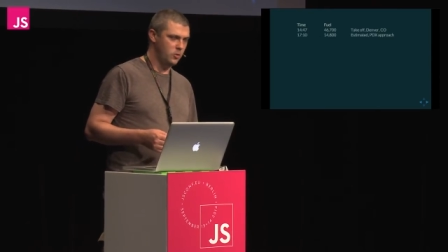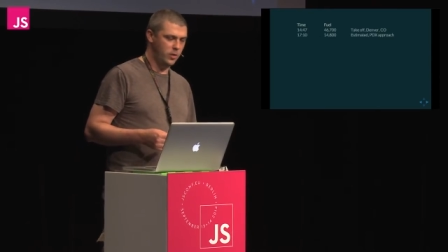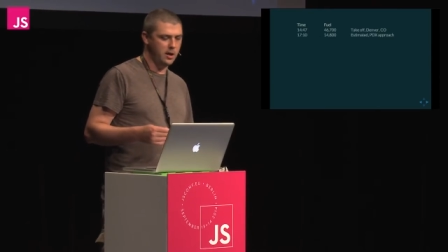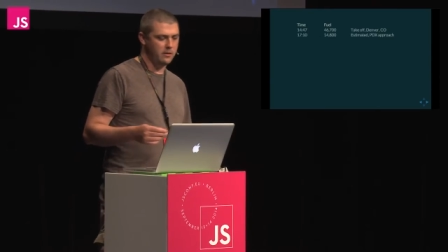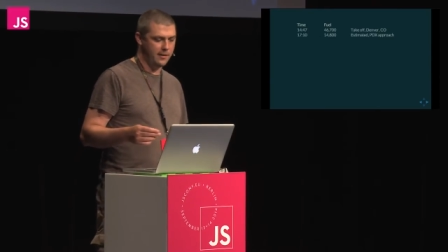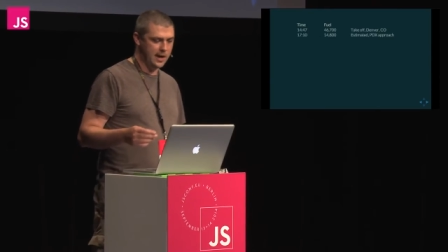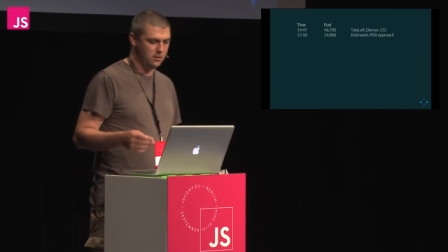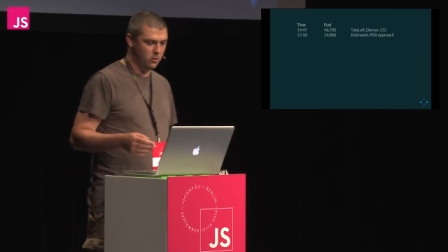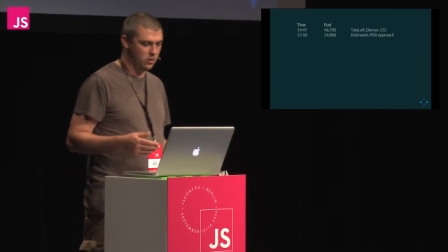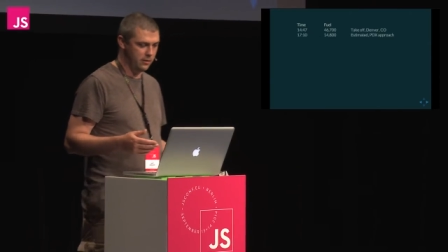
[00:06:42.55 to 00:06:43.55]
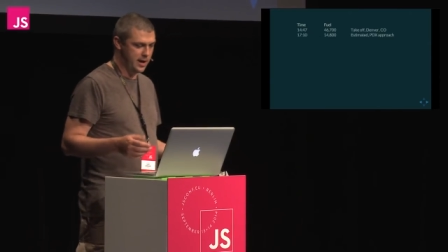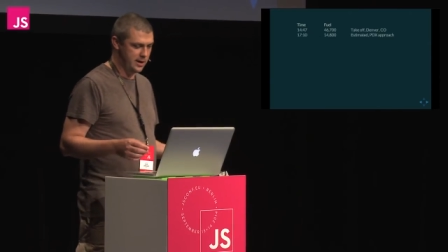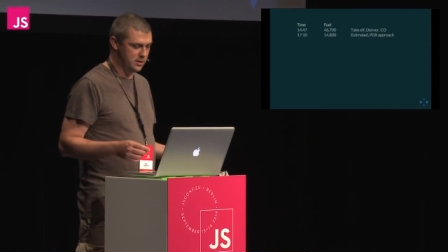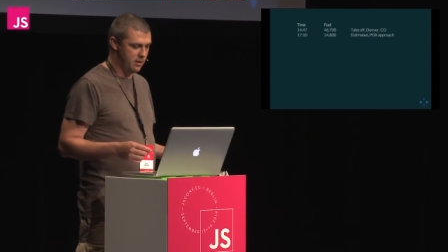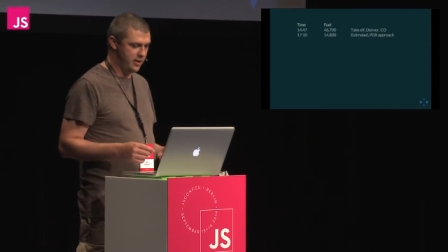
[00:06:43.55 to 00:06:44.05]
We know that, that all of that
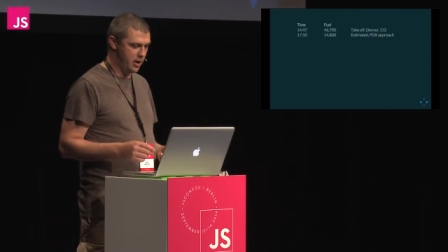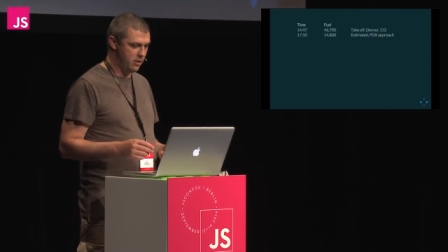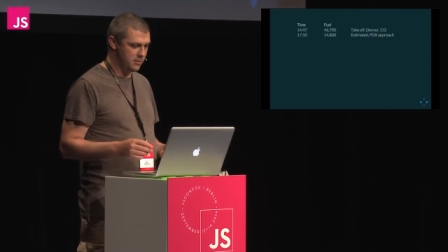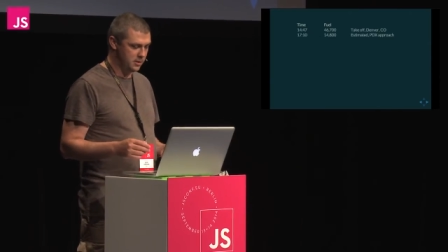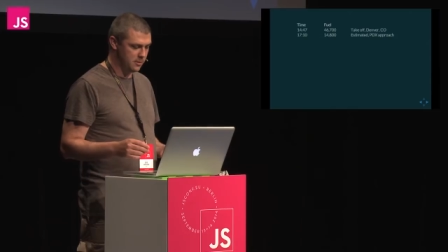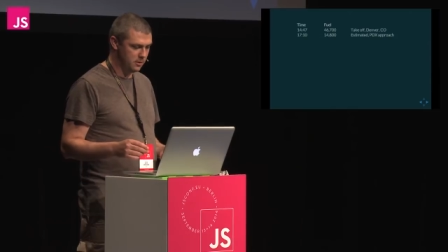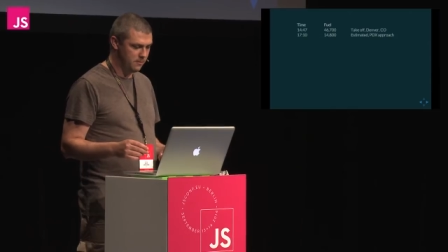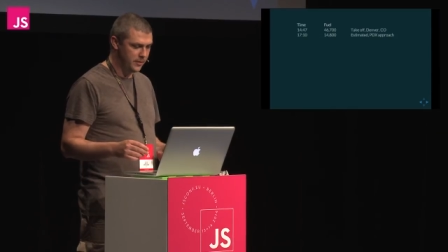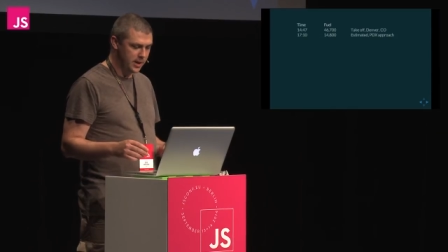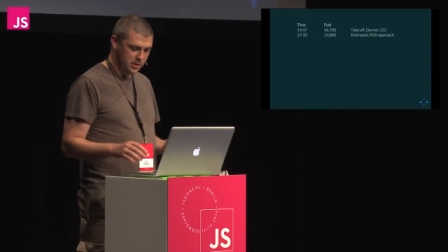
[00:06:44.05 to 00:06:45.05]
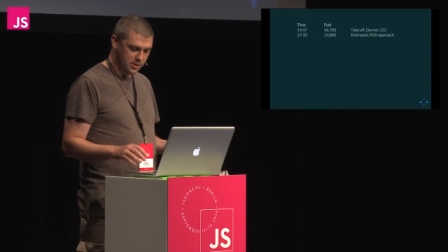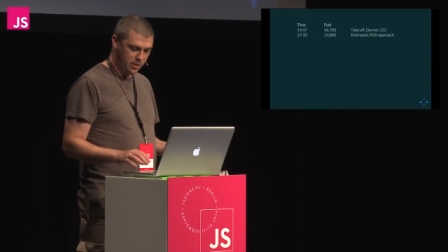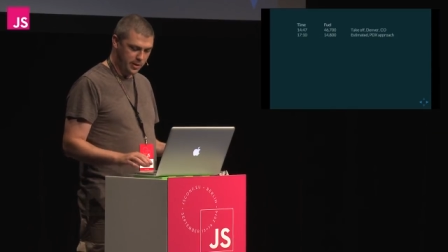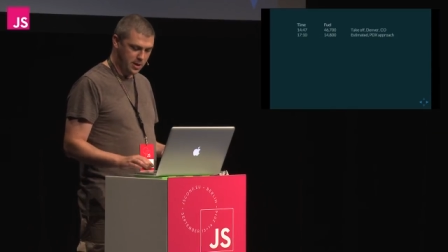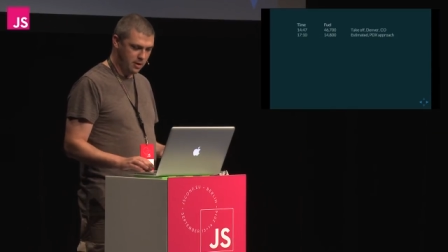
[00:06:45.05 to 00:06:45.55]
is not very optimal so
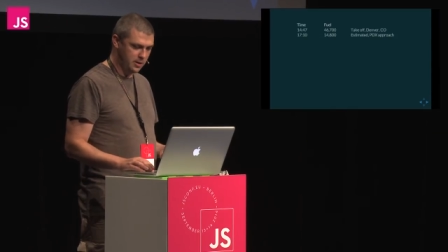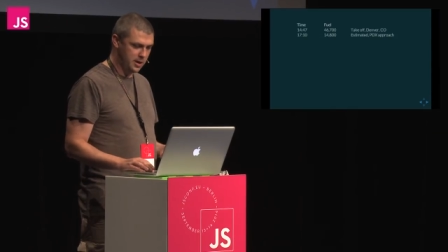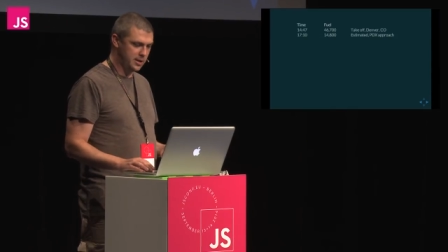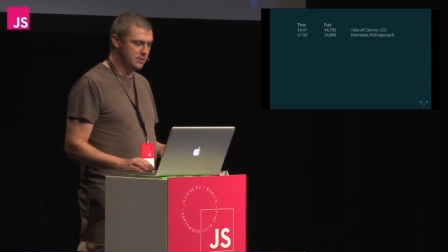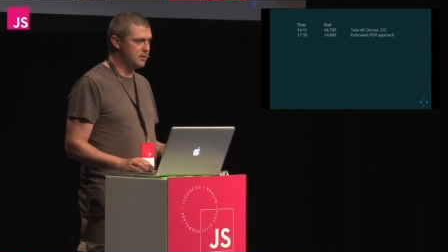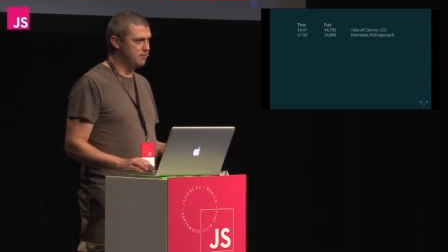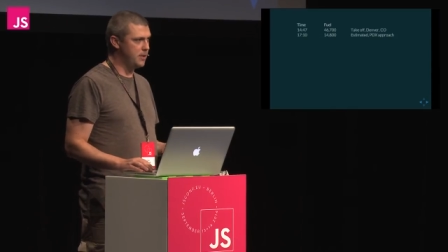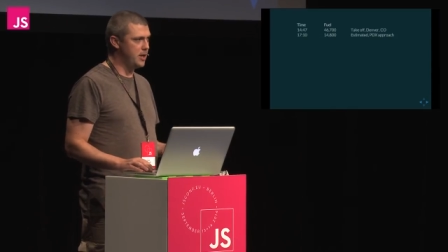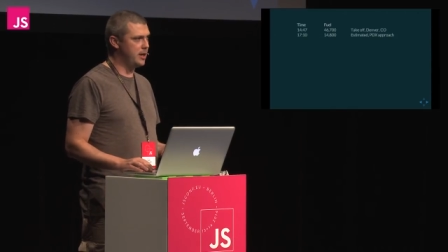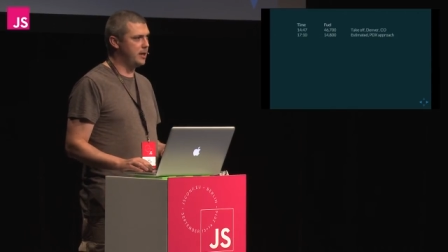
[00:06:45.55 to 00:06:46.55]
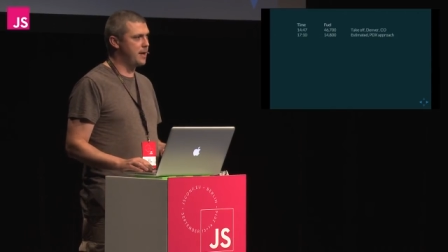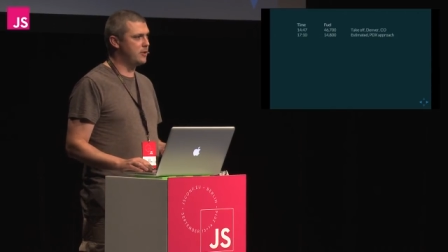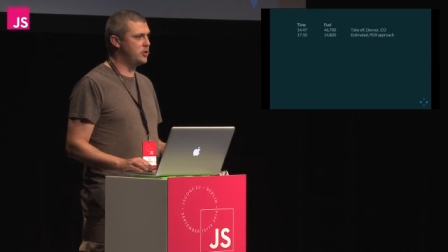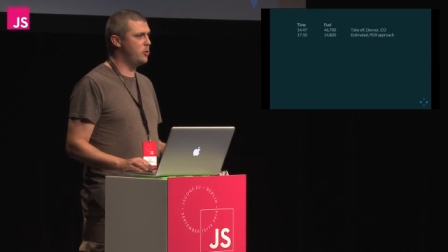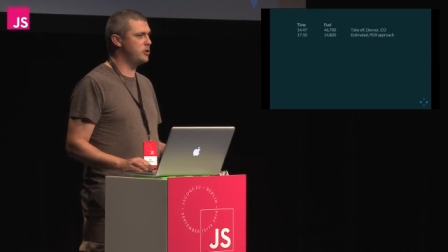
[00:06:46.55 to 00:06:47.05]
we know that it's burning
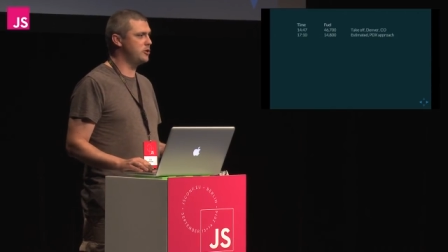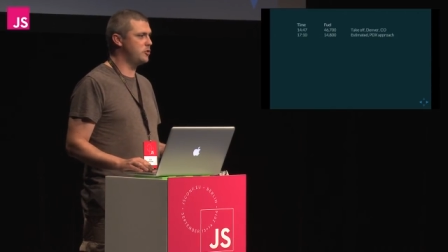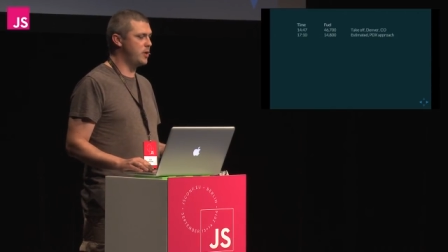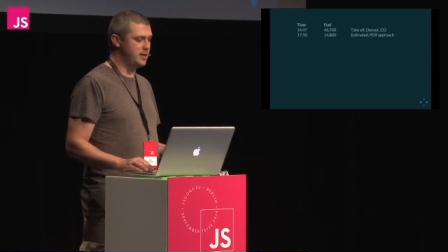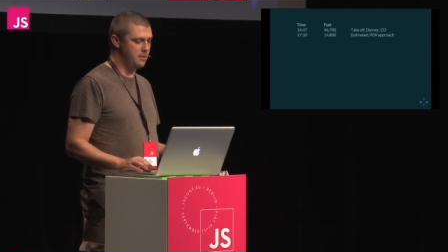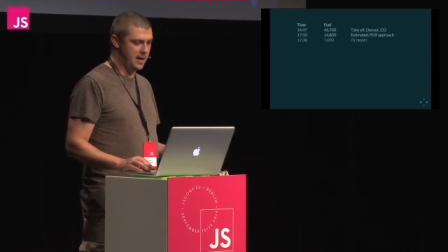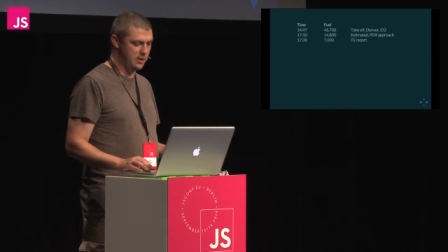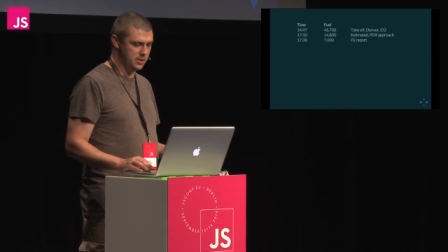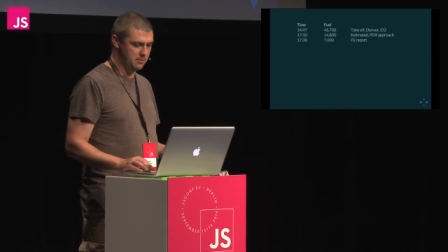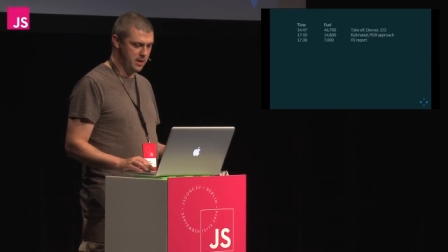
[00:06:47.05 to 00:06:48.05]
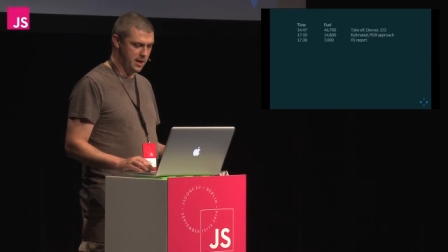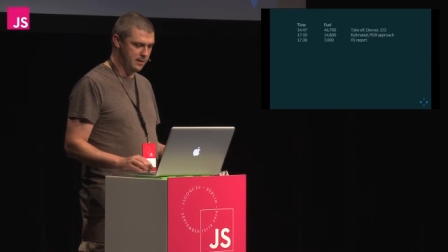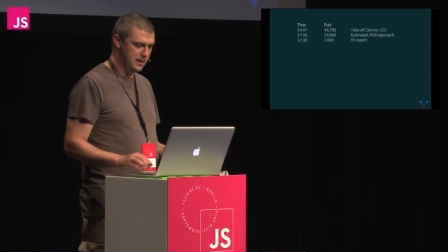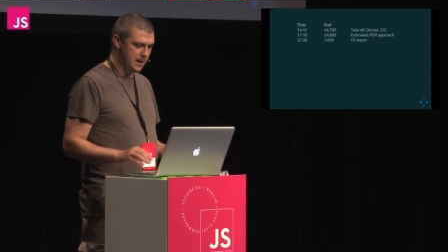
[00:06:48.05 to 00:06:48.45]
about 220 pounds a minute.